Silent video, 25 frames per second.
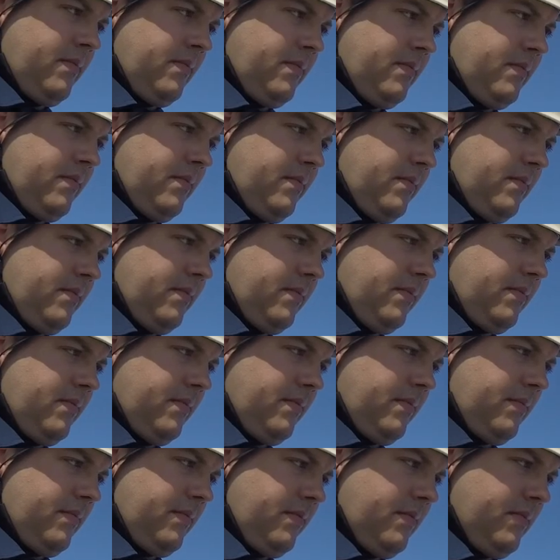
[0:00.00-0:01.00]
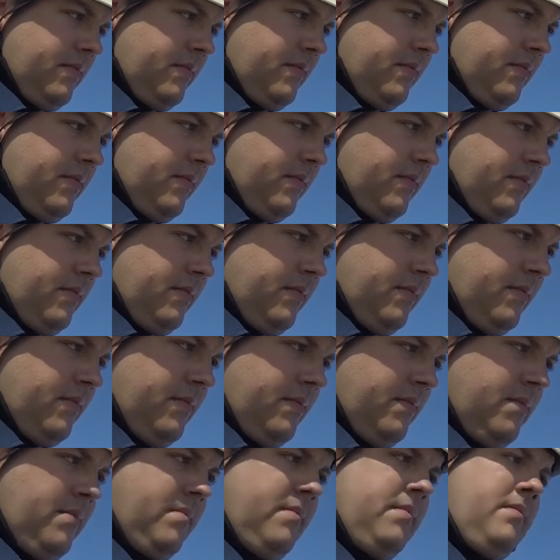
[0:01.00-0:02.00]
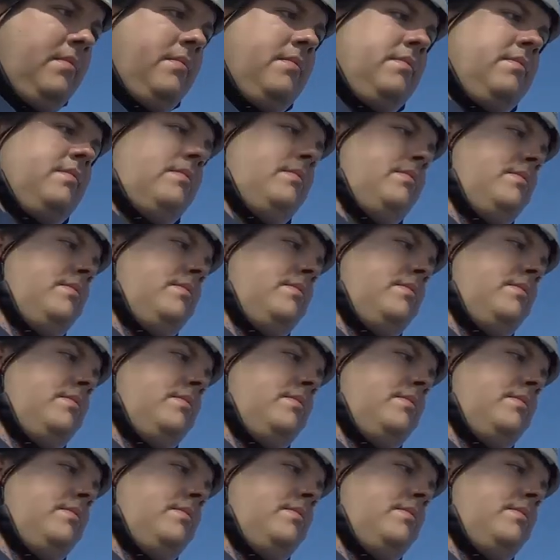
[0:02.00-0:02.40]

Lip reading: [no speech]